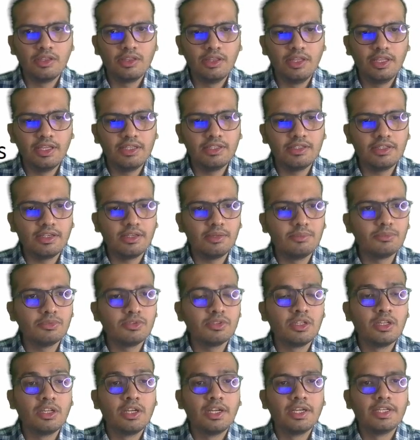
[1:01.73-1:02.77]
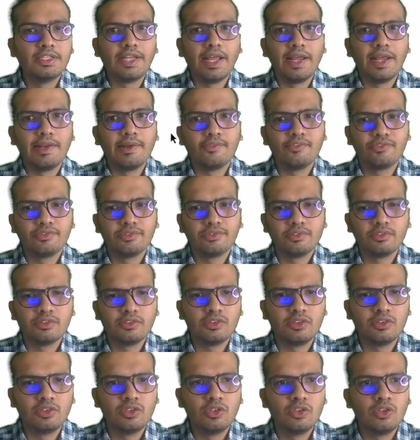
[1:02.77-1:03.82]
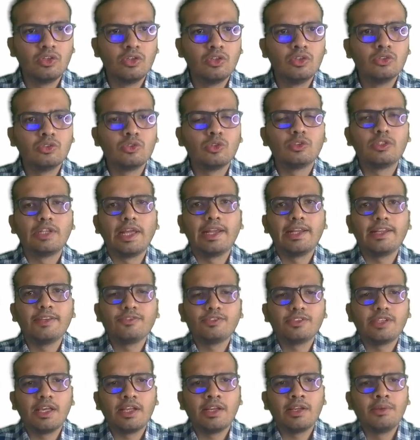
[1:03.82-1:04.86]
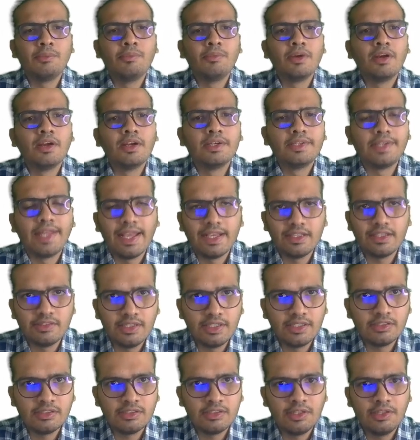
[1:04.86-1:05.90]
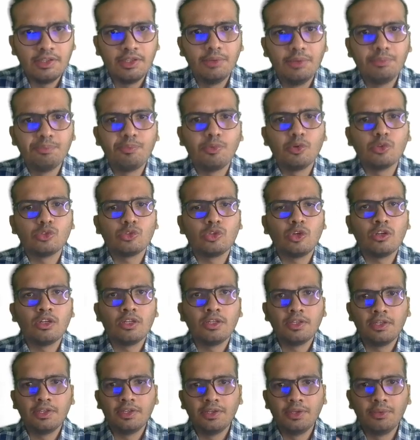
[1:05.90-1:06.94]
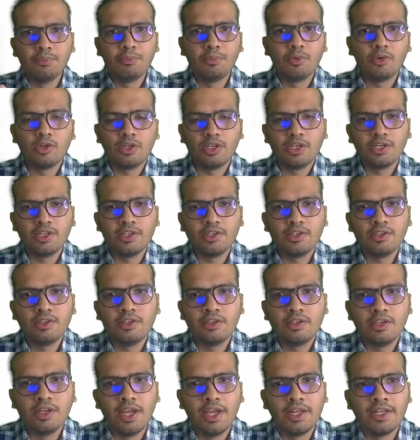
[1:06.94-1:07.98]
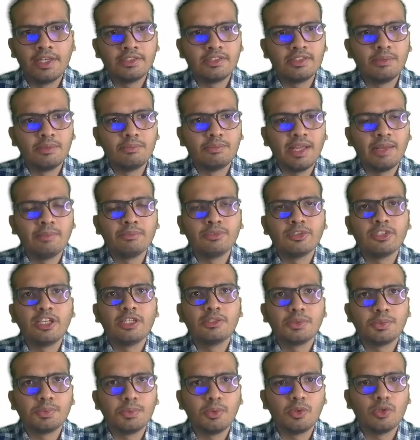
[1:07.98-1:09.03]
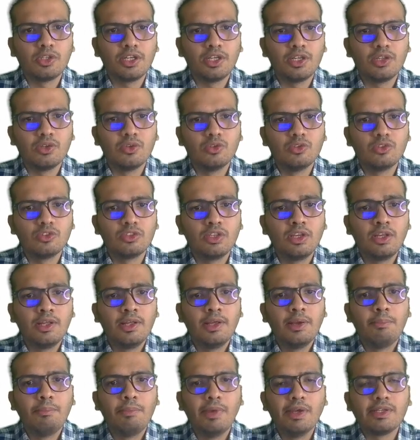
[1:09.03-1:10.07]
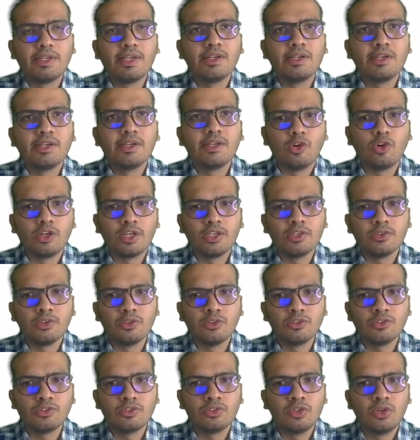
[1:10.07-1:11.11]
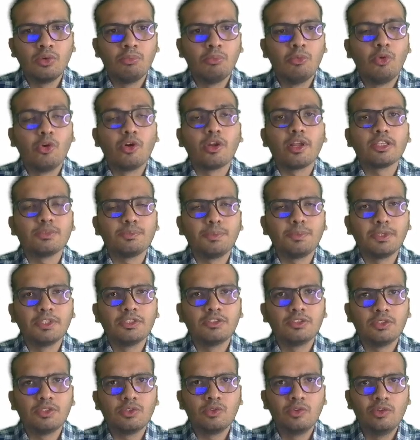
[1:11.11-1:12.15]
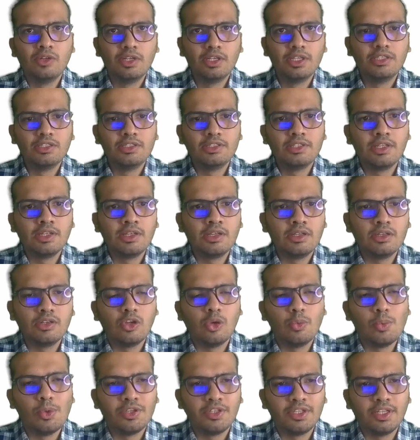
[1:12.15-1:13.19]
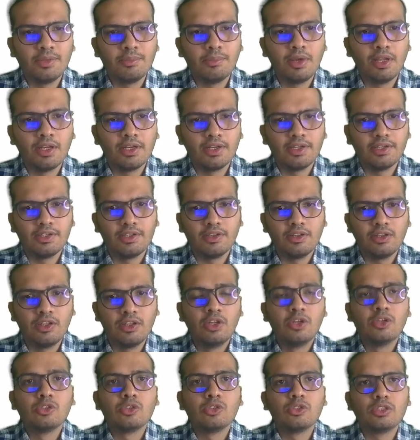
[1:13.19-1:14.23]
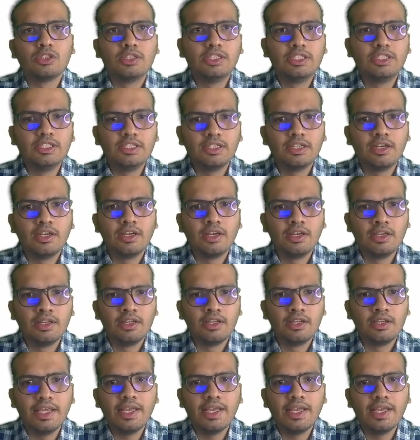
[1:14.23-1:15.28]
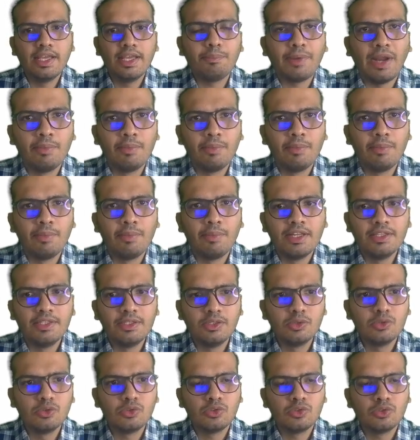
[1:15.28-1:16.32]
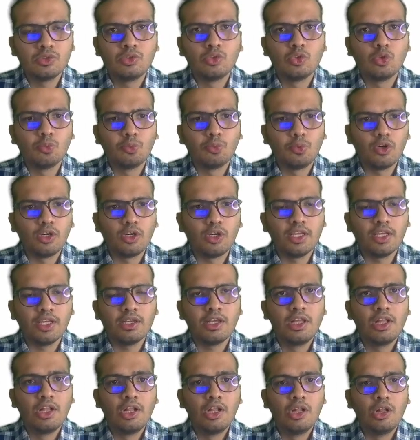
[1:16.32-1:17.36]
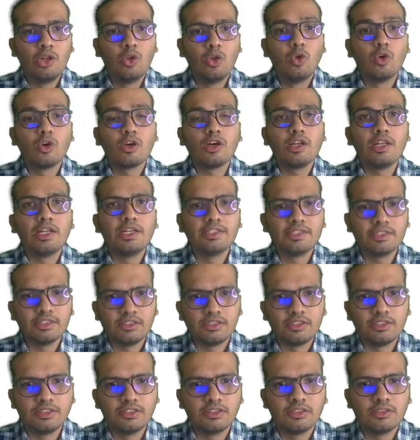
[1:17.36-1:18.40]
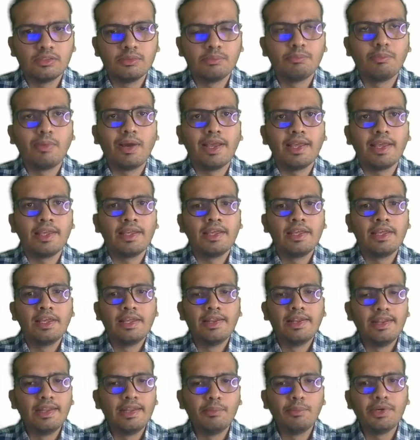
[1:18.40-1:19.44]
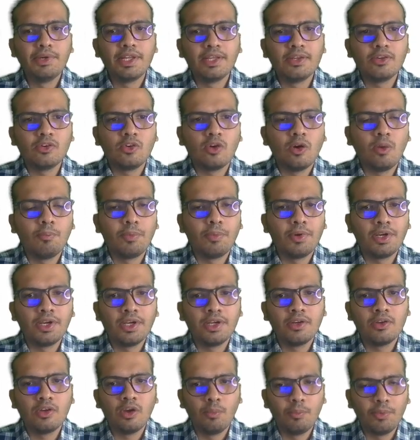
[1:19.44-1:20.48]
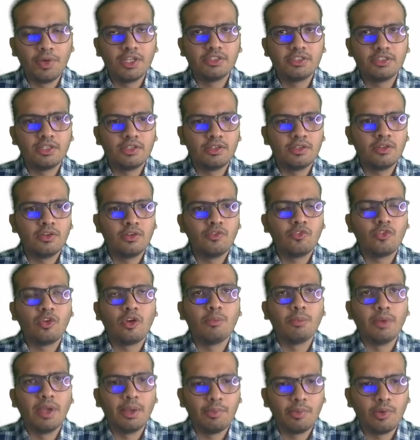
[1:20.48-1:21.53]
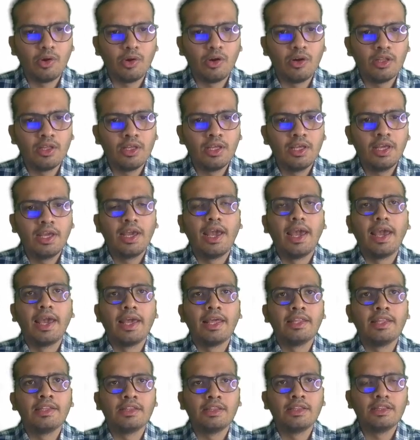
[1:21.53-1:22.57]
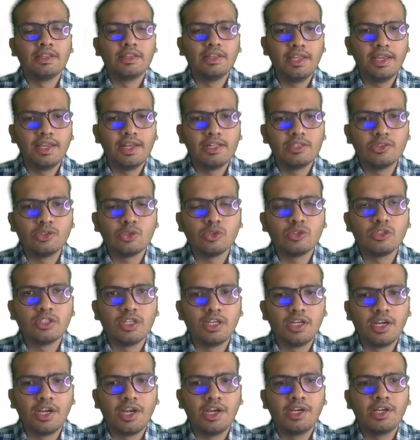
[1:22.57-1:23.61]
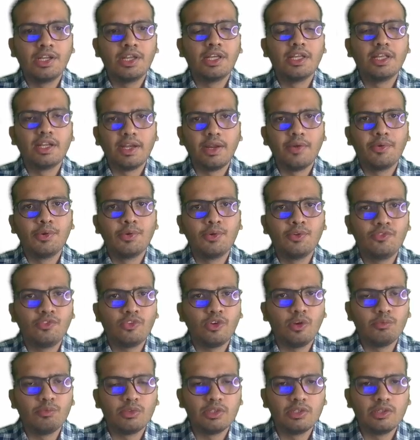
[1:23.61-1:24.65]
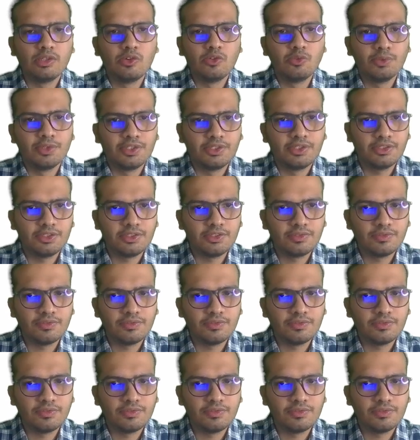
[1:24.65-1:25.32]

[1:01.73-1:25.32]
Then comes tariffs. So tariffs are taxes imposed on imported and sometimes exported goods, making foreign goods more expensive in the domestic market. So they are primarily used to protect local industries by limiting competition from abroad, and they also generate revenue from the government.